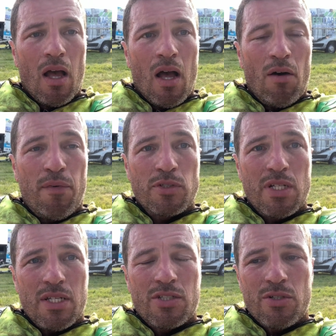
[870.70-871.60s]

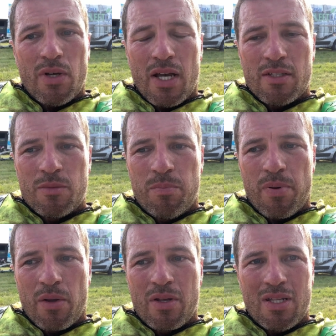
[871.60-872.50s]
unfortunately Stuart has
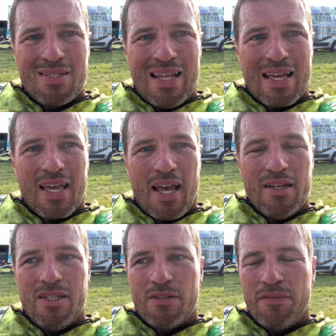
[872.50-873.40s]
broken his leg
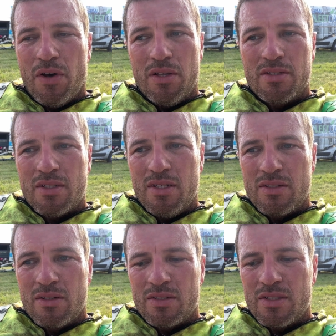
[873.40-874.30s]
and his foot, and
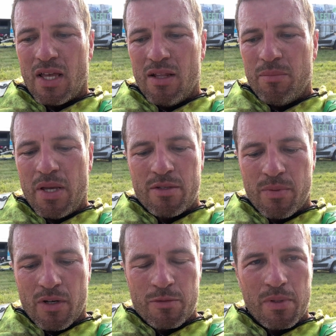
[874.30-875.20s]
he's got to stay in
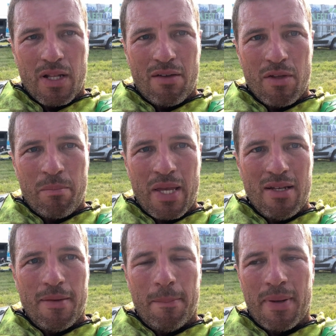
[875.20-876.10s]
Peterborough Hospital and have it
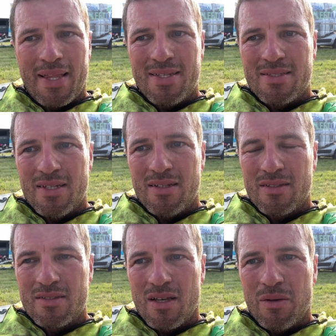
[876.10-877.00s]
pinned and
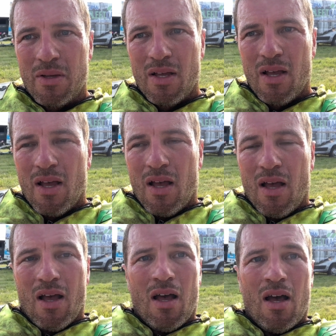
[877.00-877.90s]
plated, so
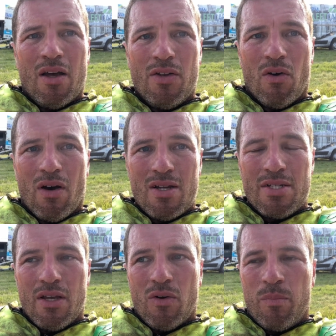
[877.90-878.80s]
not
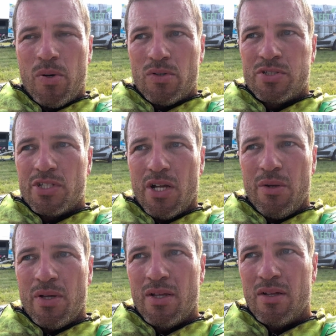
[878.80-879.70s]
ideal, poor
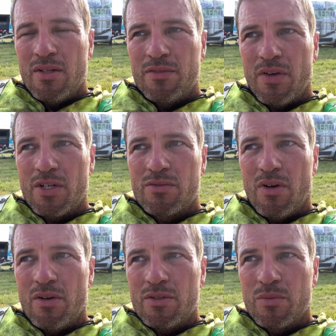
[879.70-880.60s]
Stu, on his first
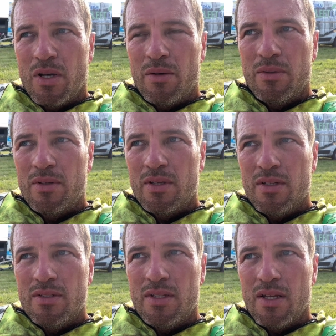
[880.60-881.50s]
ride as well,
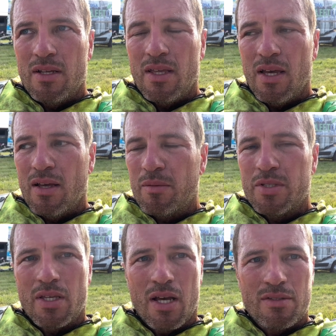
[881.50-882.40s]
and yeah,
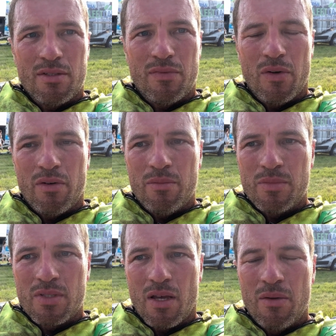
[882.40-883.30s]
absolutely gutted for him.
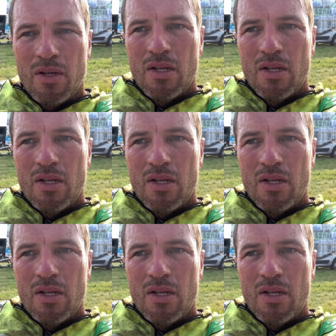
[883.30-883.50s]
So